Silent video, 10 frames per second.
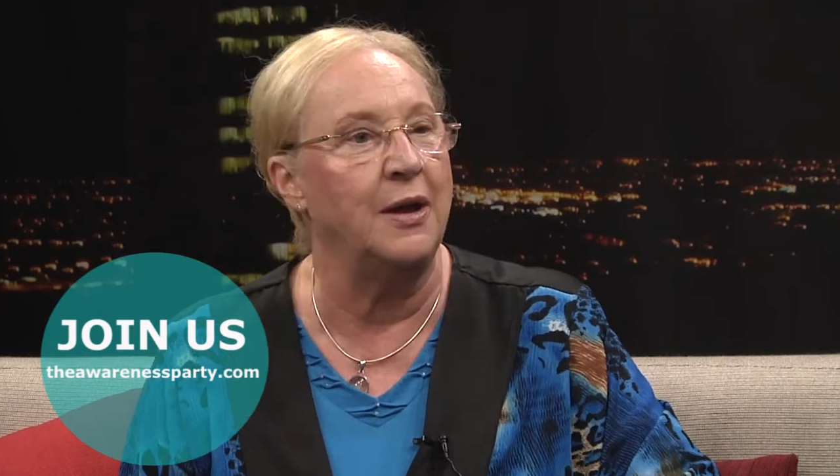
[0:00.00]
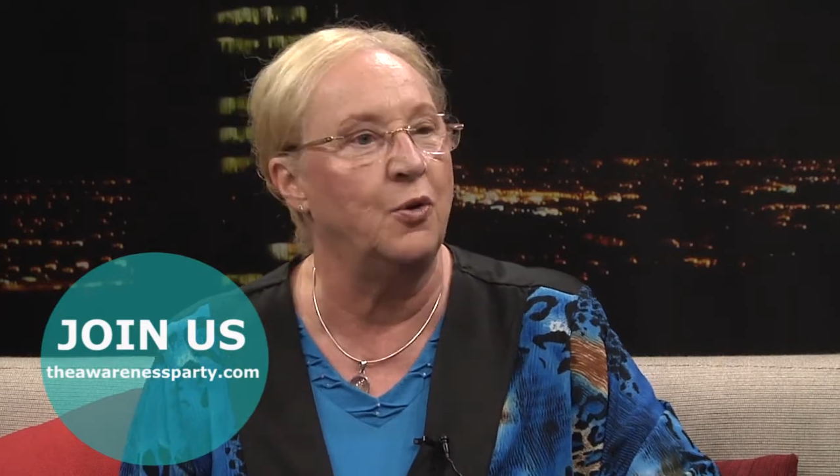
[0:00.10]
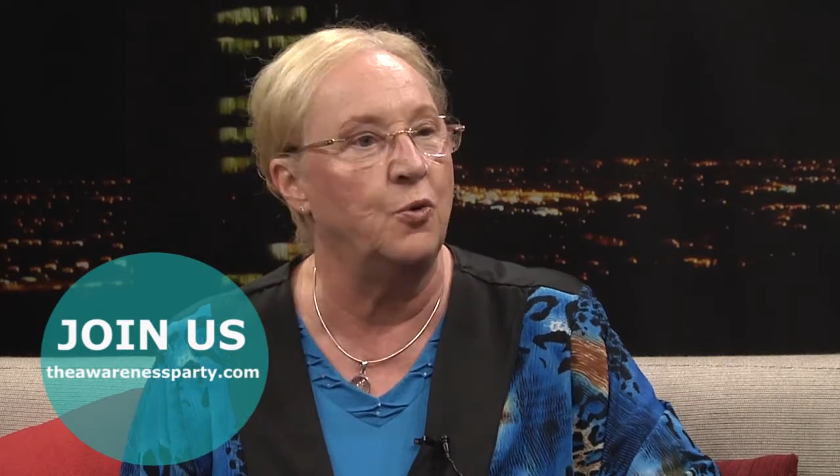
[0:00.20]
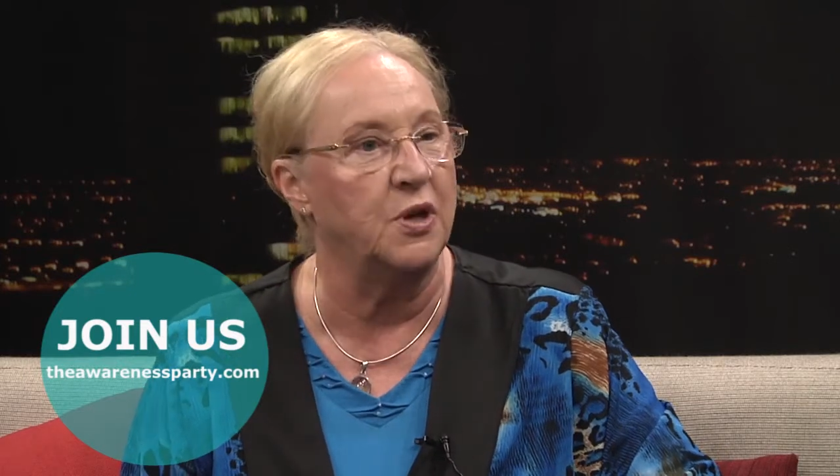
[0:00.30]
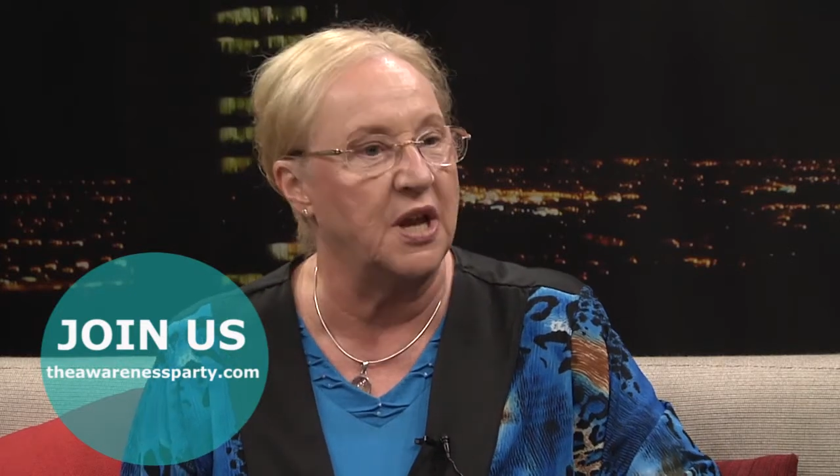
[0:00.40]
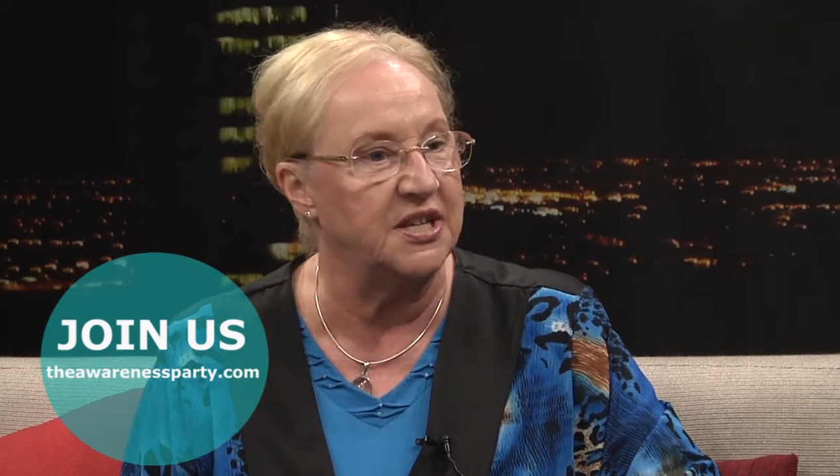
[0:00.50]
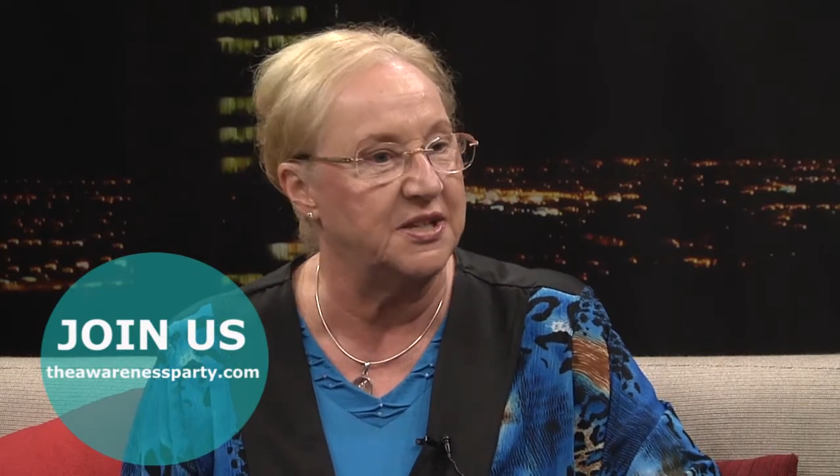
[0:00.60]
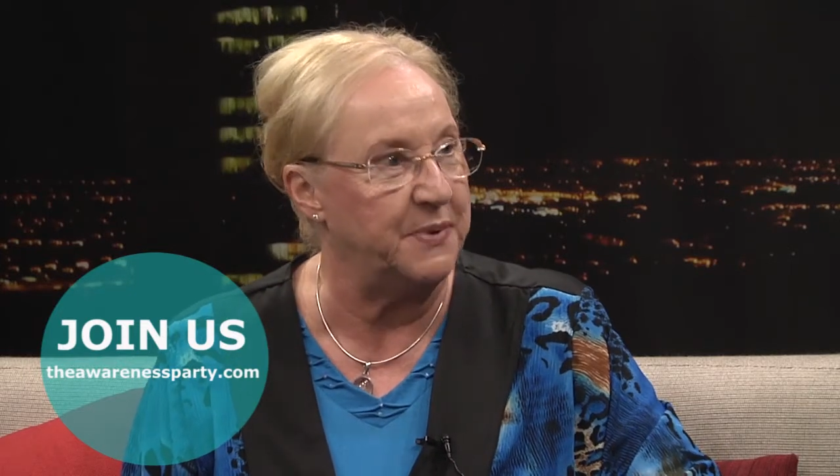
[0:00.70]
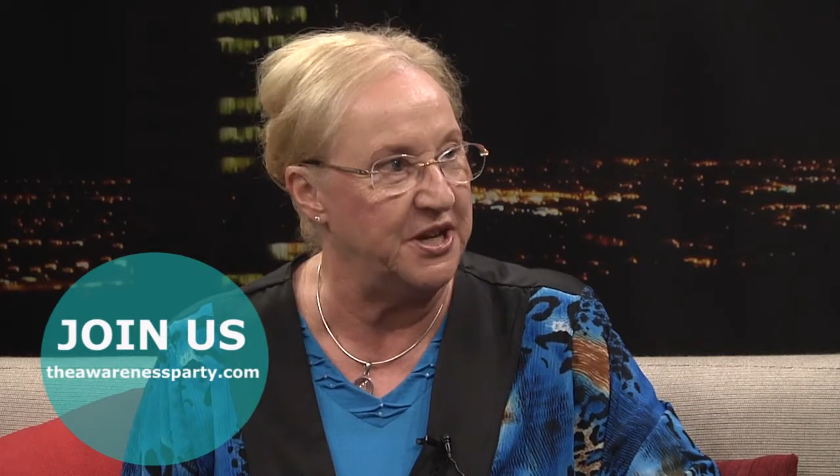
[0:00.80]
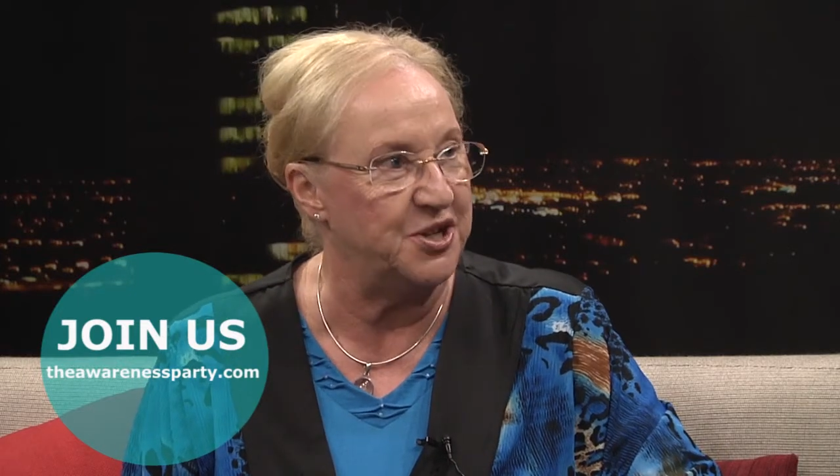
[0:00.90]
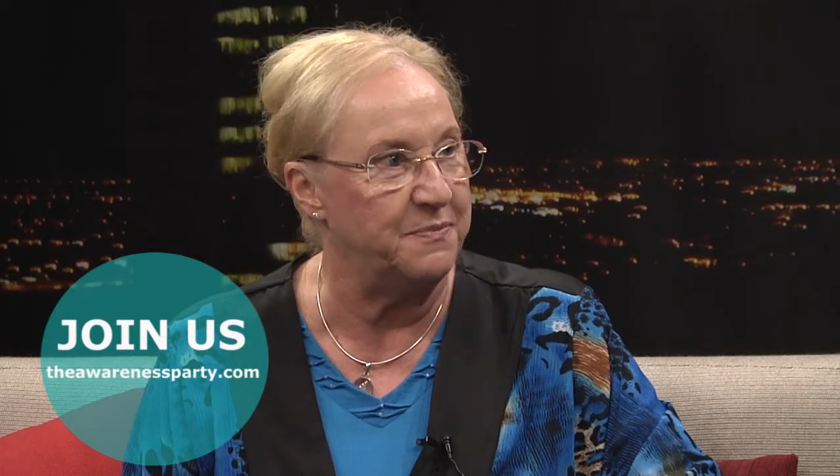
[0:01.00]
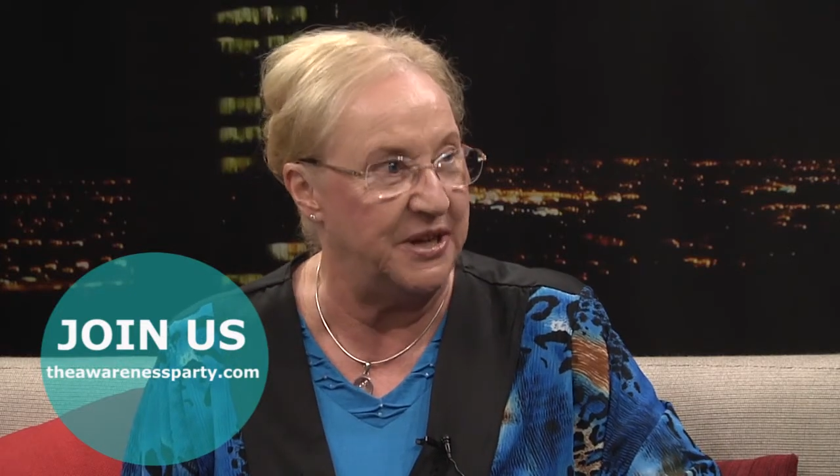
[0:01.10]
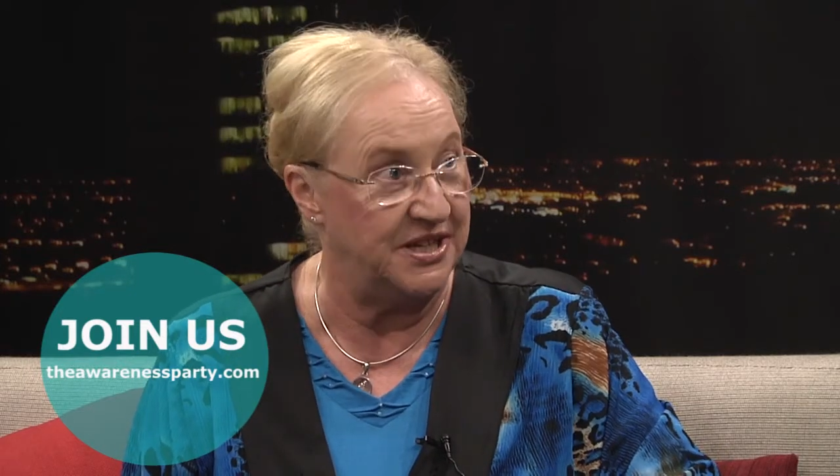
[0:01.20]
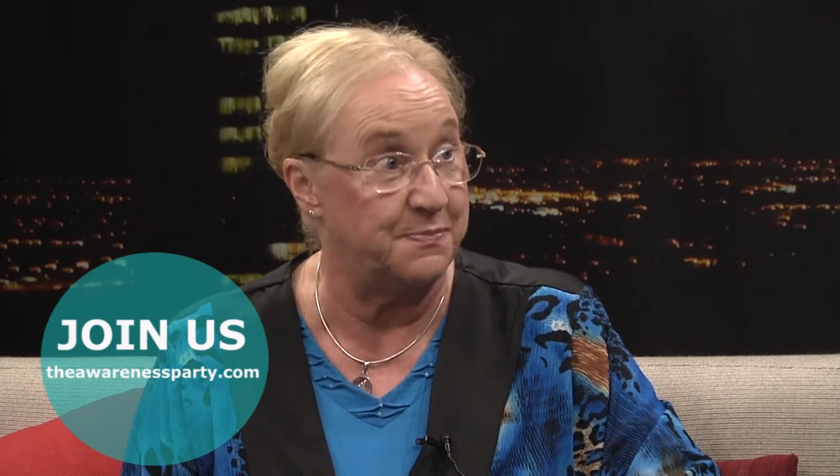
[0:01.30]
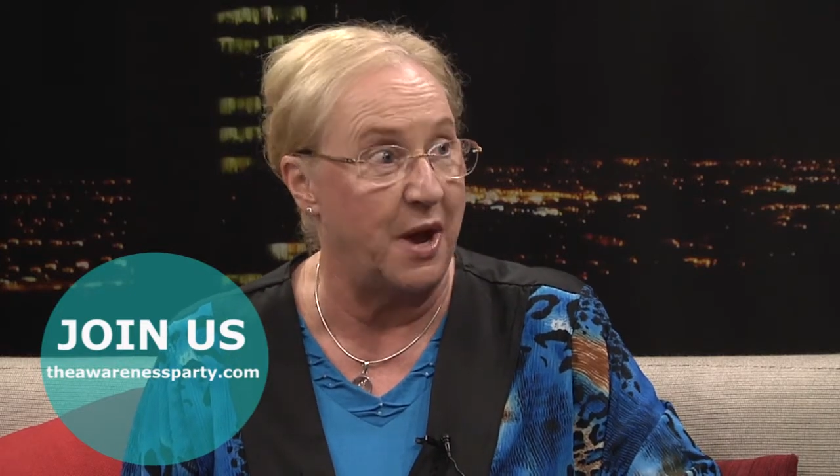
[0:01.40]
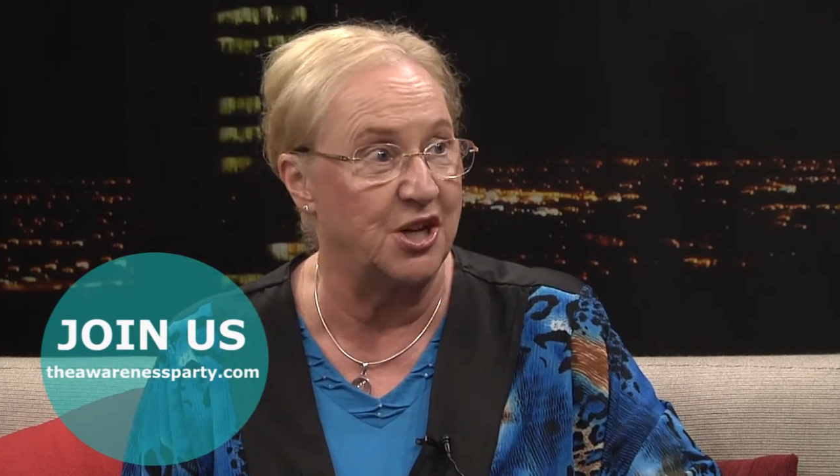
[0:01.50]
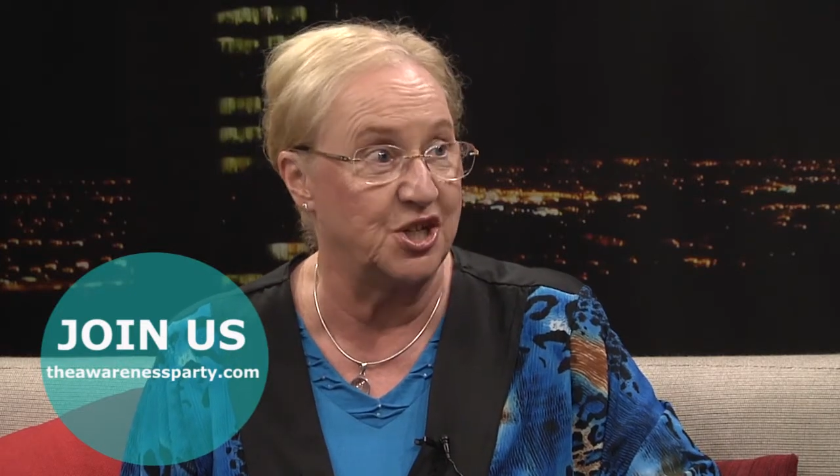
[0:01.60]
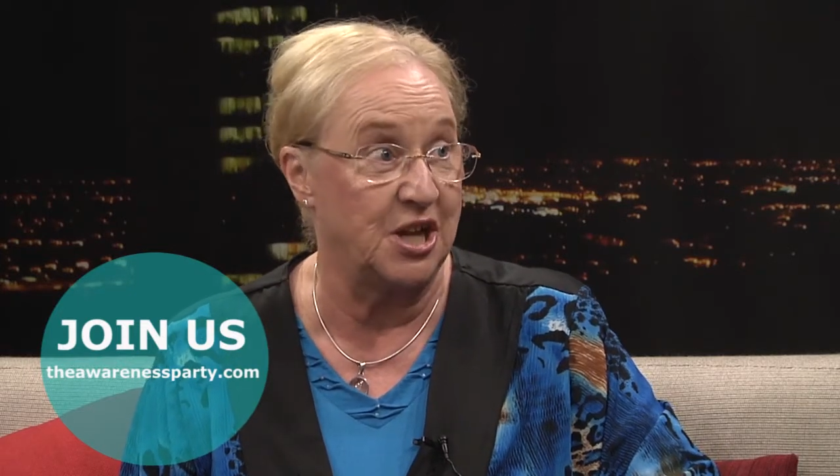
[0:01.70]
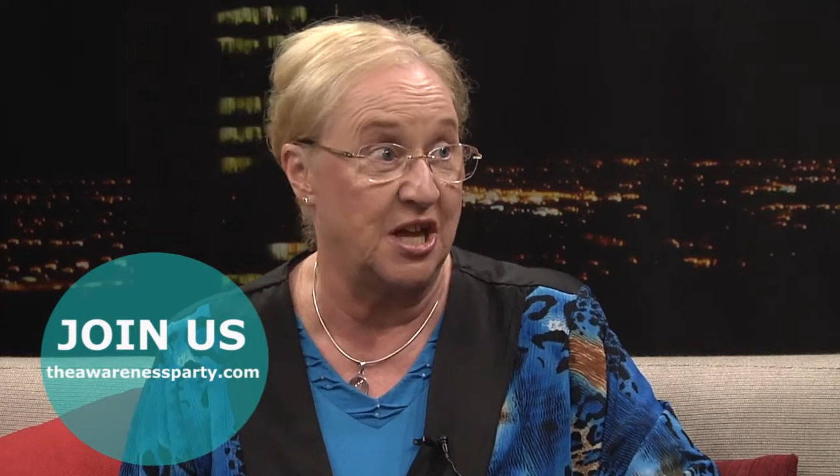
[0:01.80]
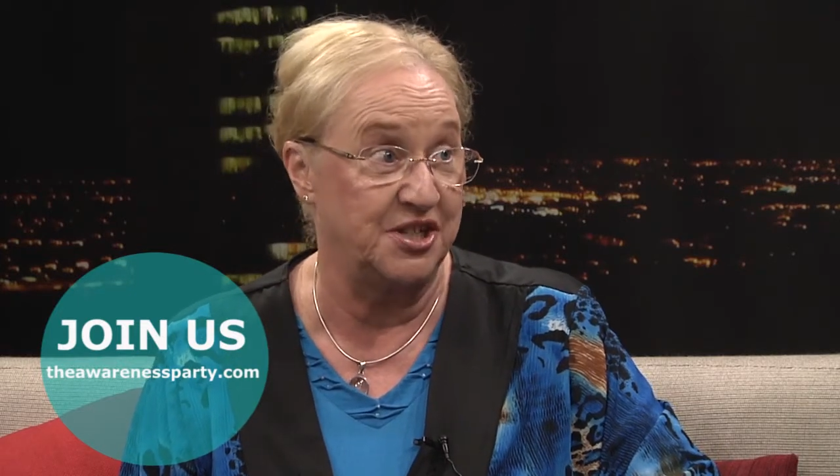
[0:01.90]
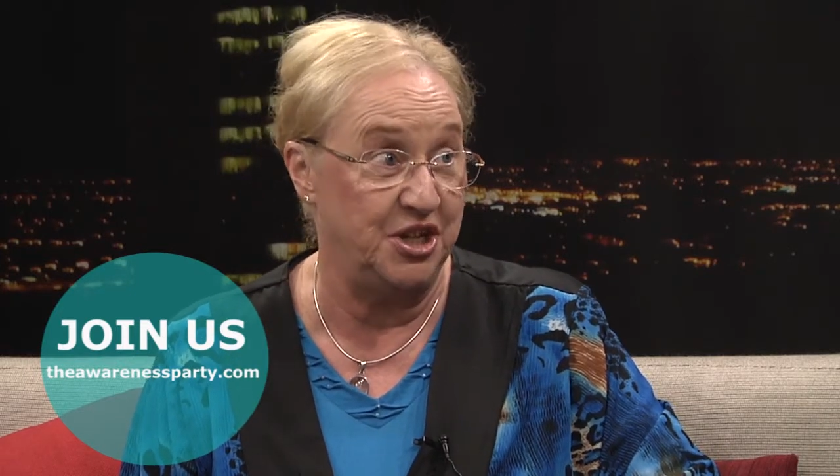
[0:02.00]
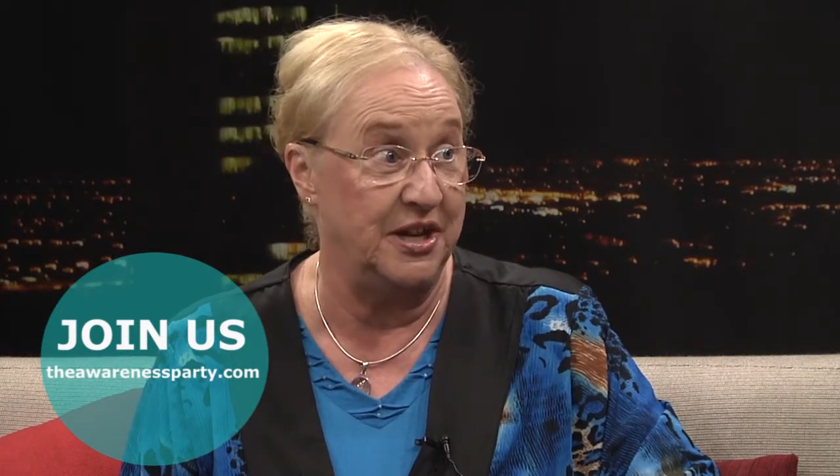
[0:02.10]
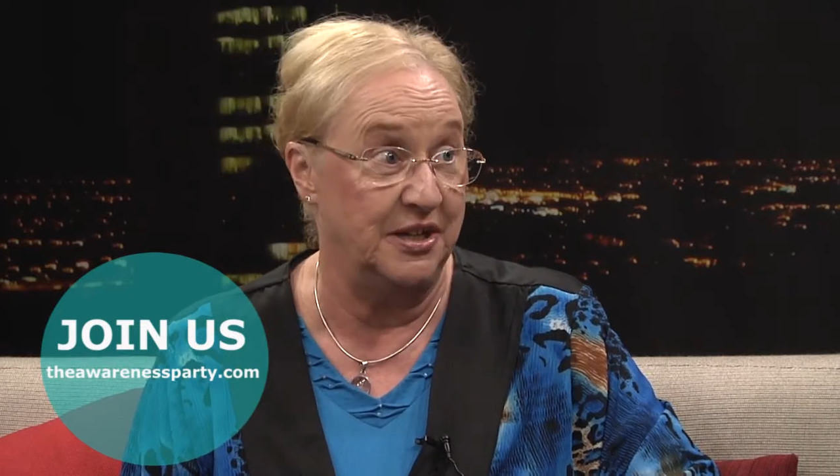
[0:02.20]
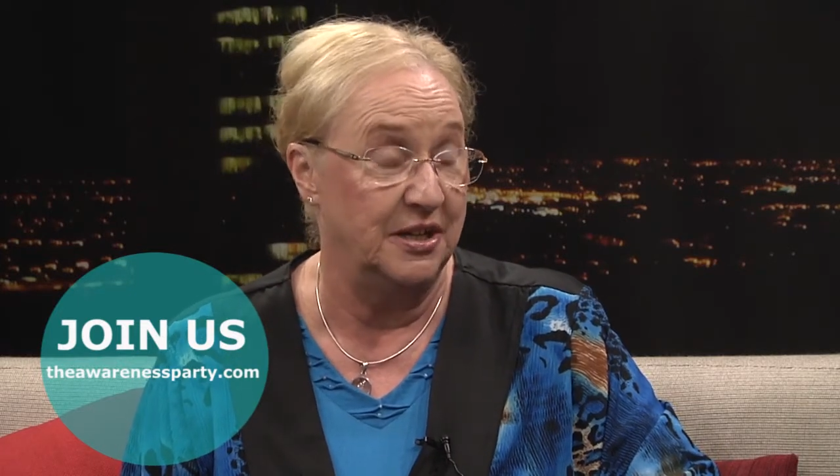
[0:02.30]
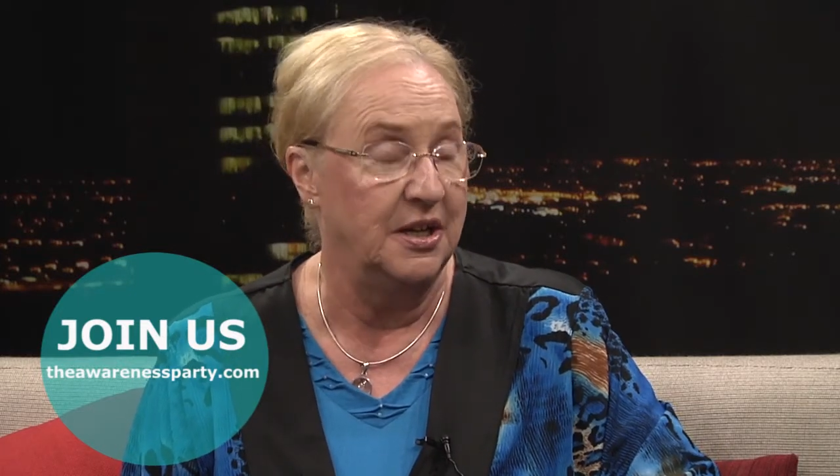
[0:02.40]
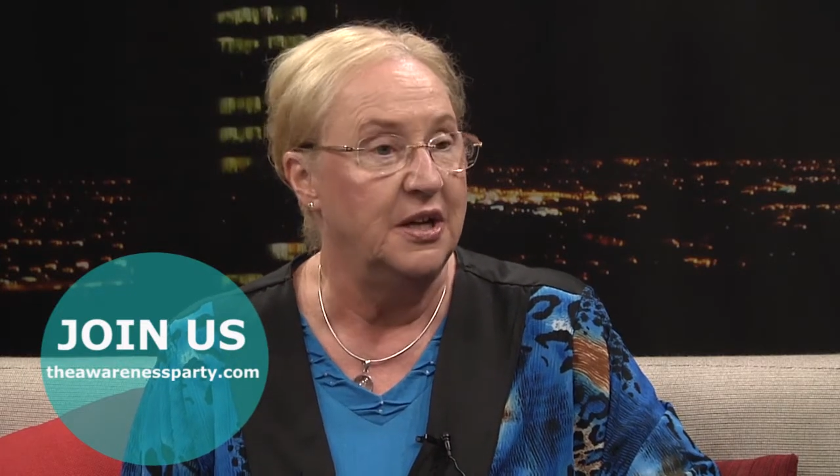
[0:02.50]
I organised a peace march last year,